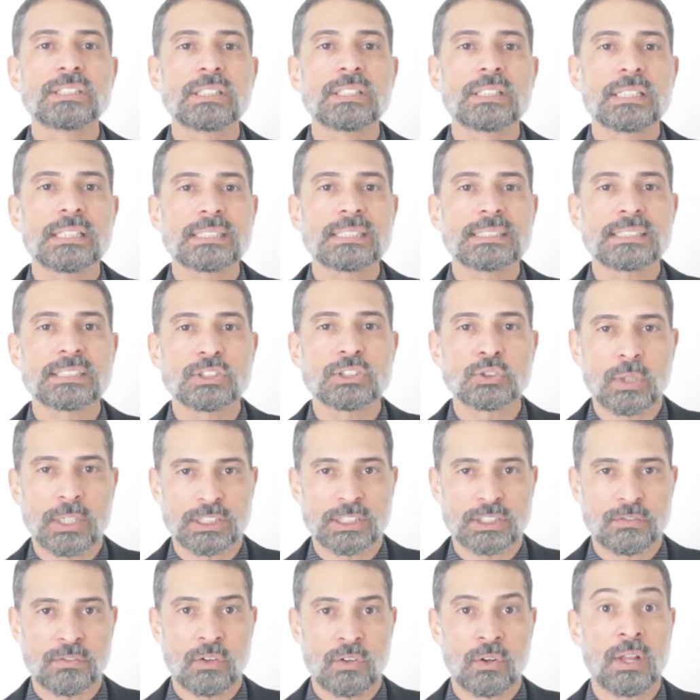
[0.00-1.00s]
this
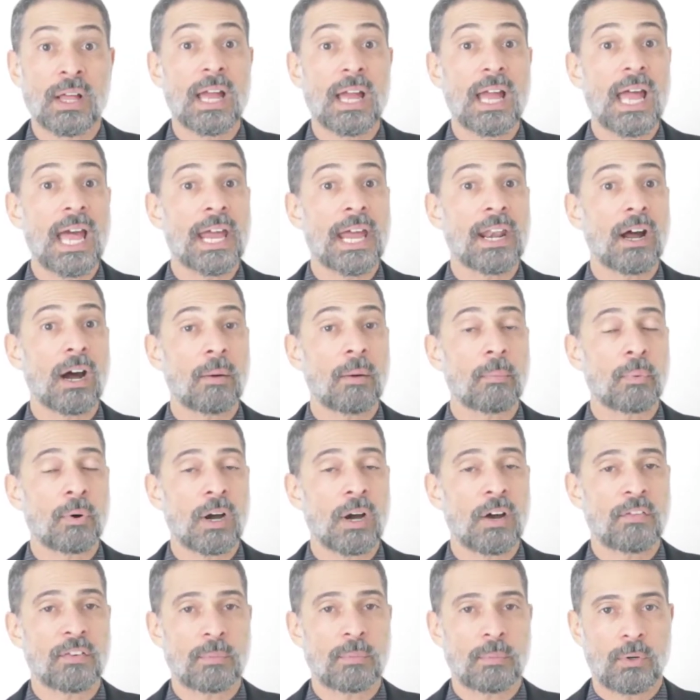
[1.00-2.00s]
stressful and
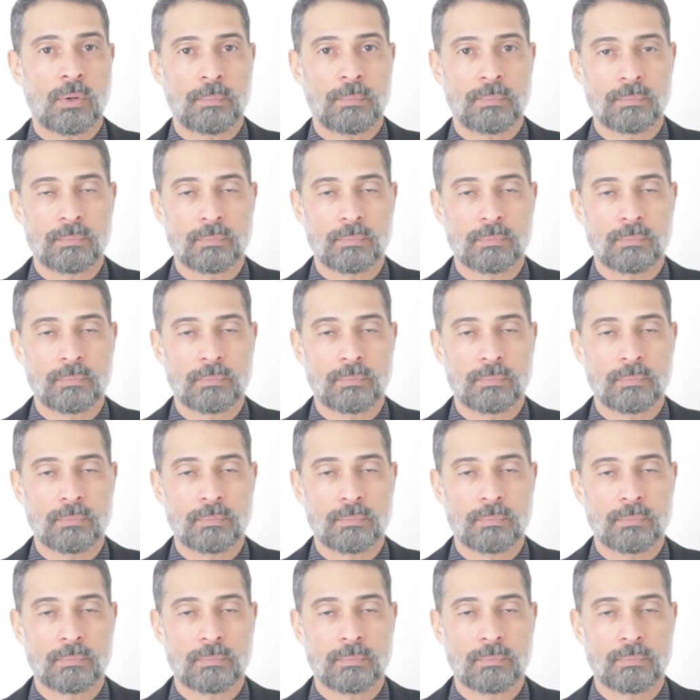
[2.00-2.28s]
unprofitable.